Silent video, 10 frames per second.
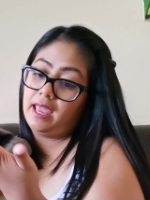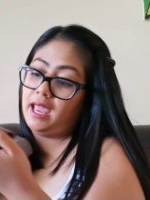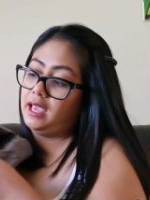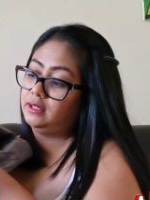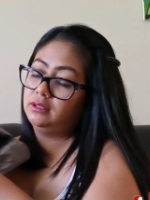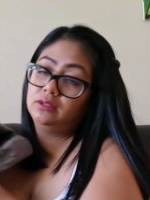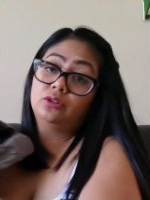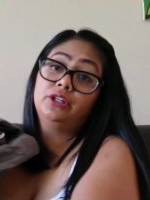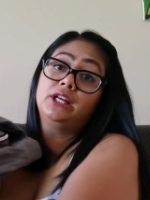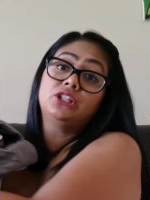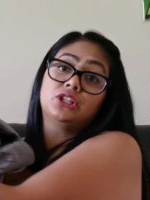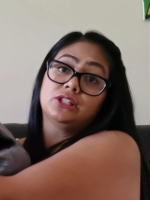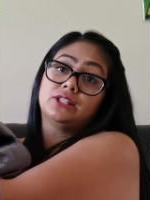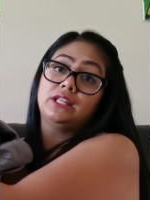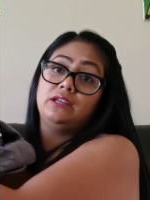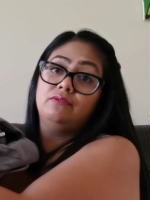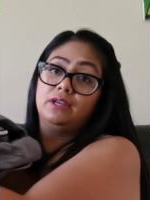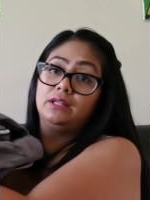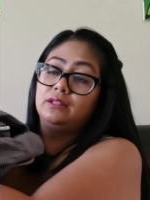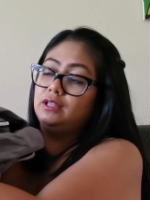hand, or not just
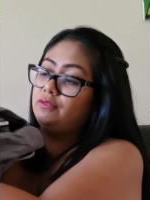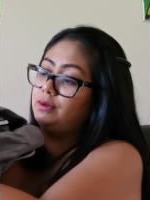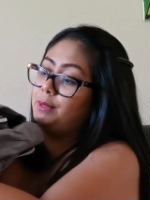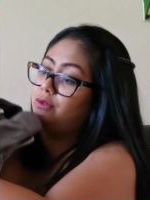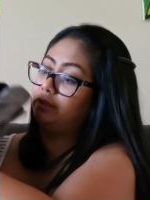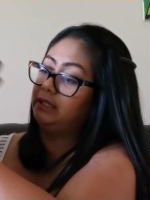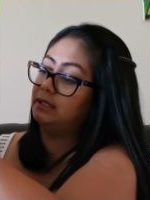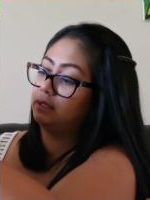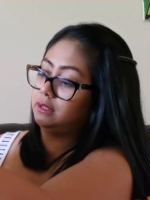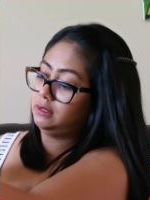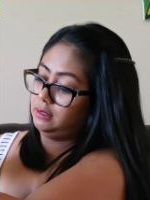even, even my wrist.